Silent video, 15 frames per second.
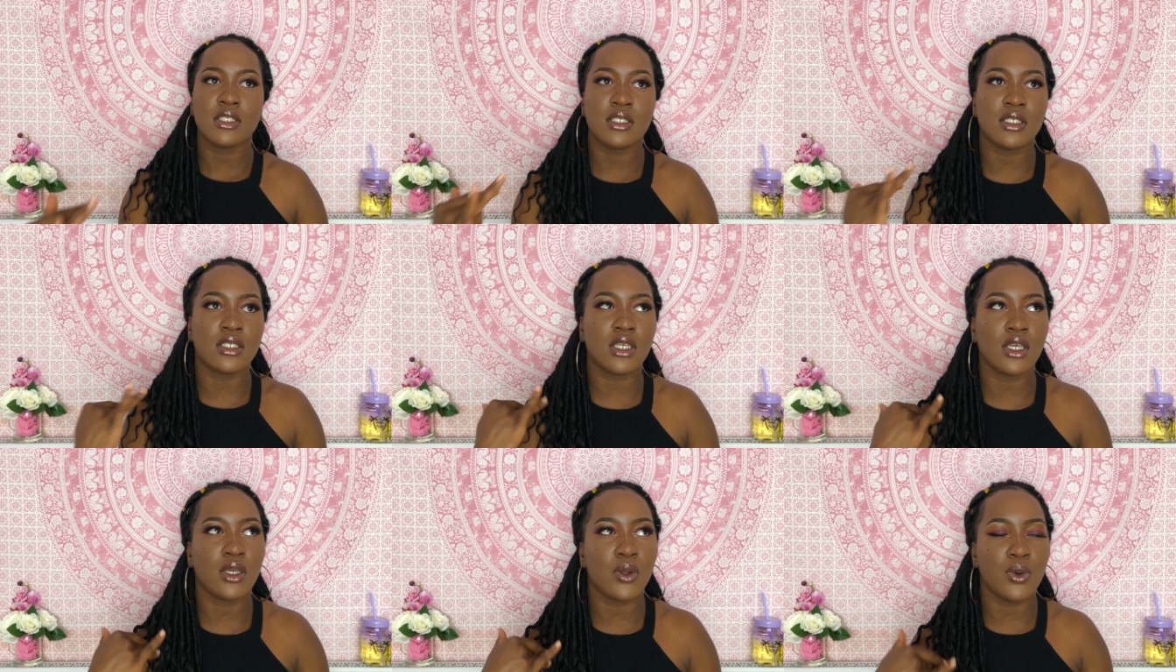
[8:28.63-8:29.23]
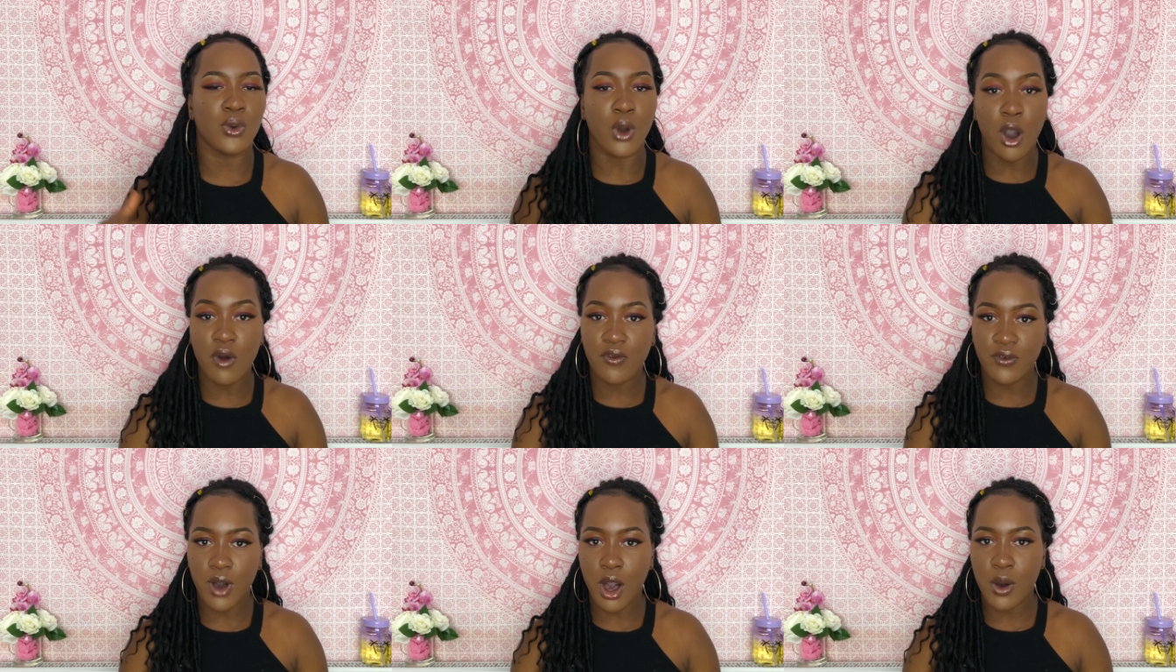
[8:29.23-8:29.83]
to
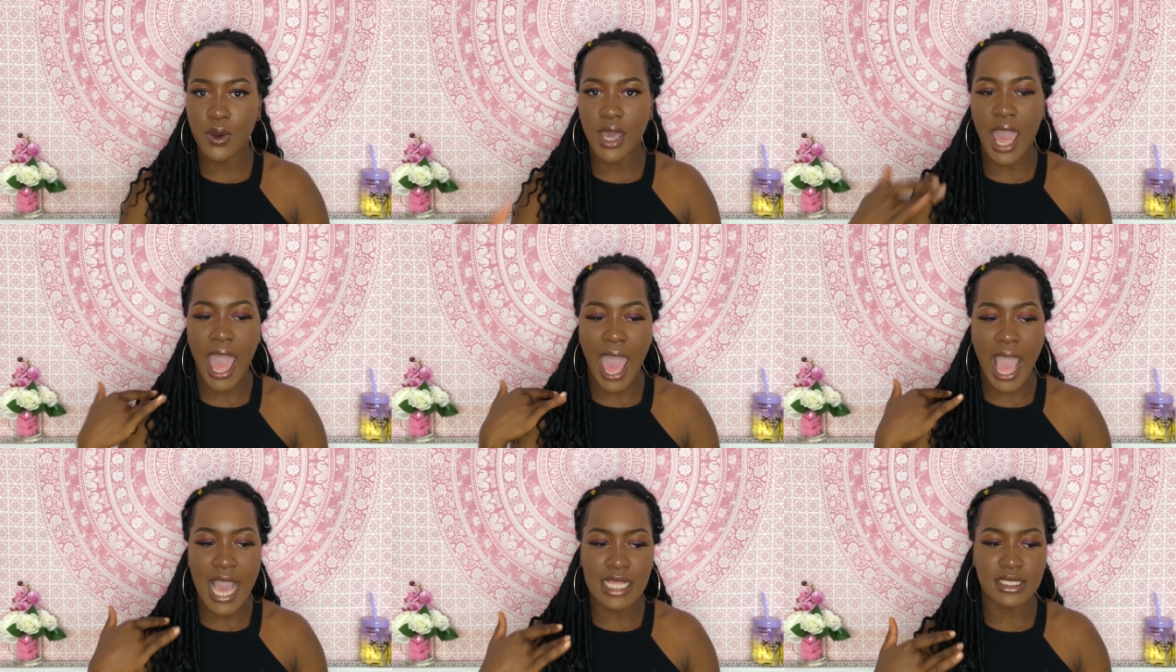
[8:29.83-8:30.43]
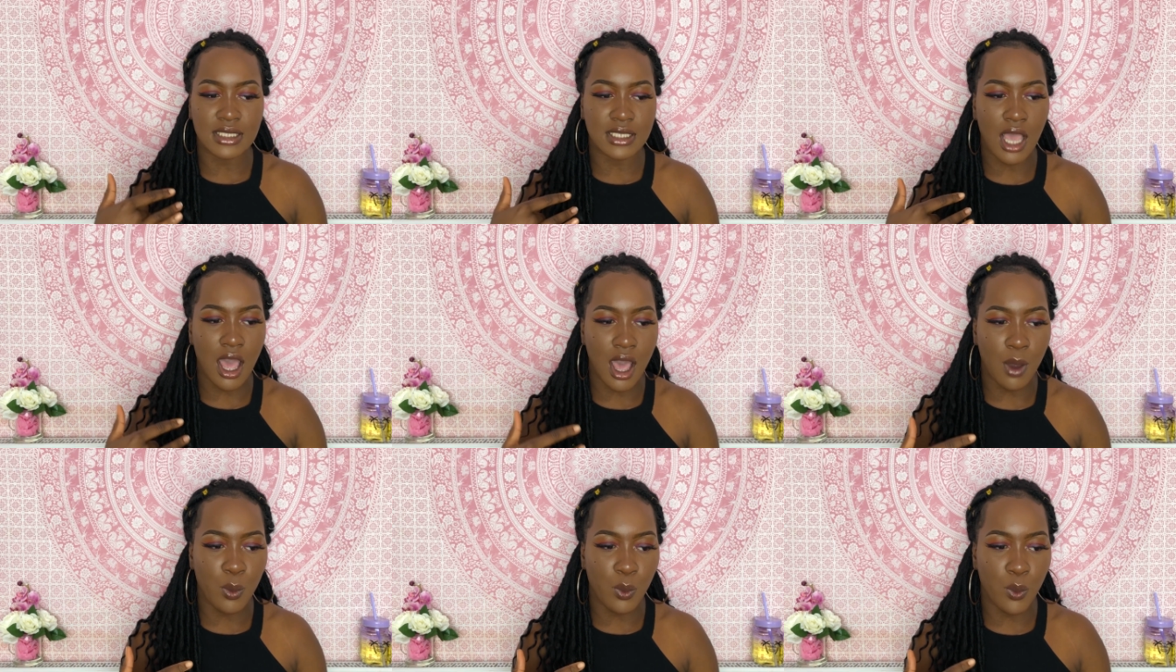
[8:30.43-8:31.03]
Norfolk and
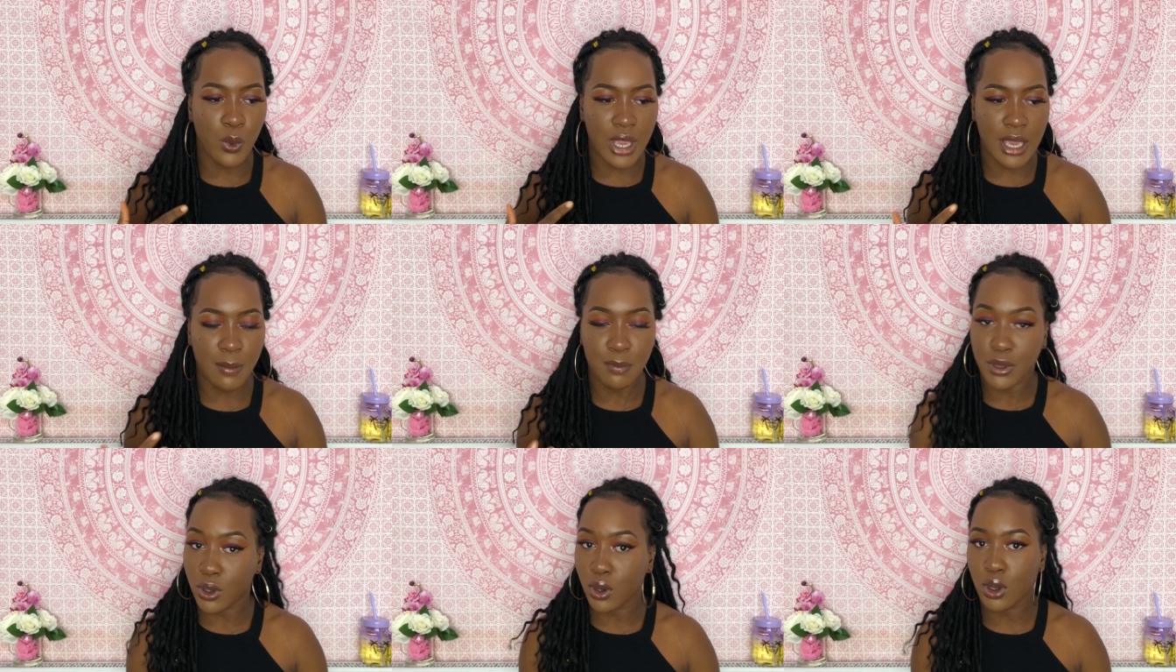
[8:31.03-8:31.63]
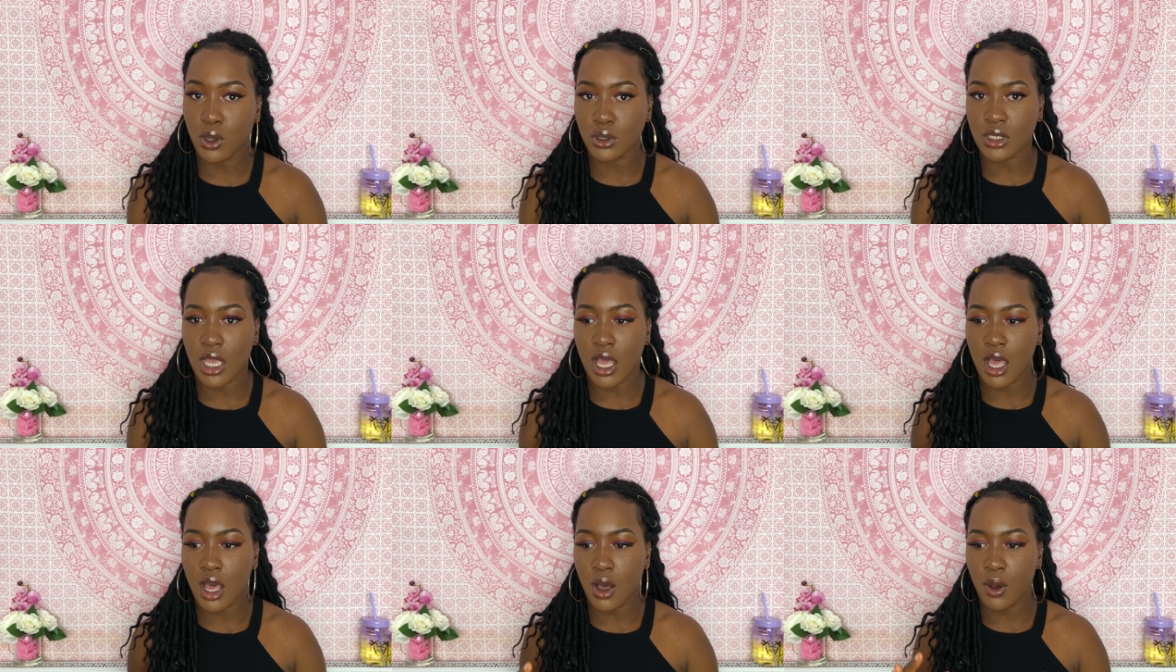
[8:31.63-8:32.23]
we build
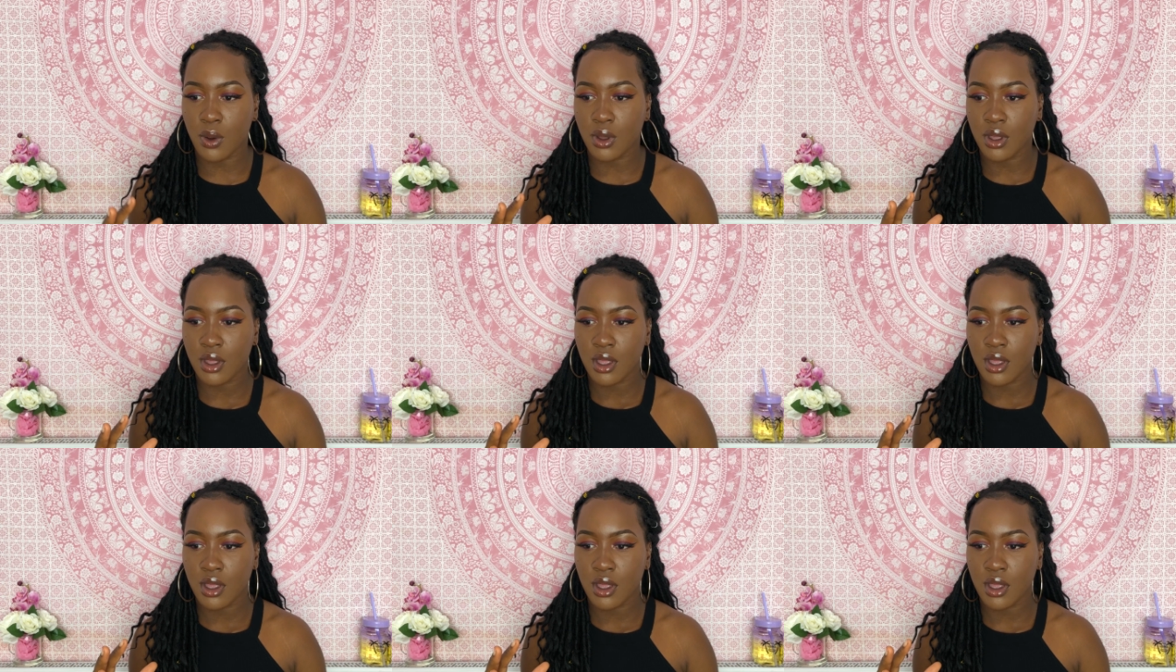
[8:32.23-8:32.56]
a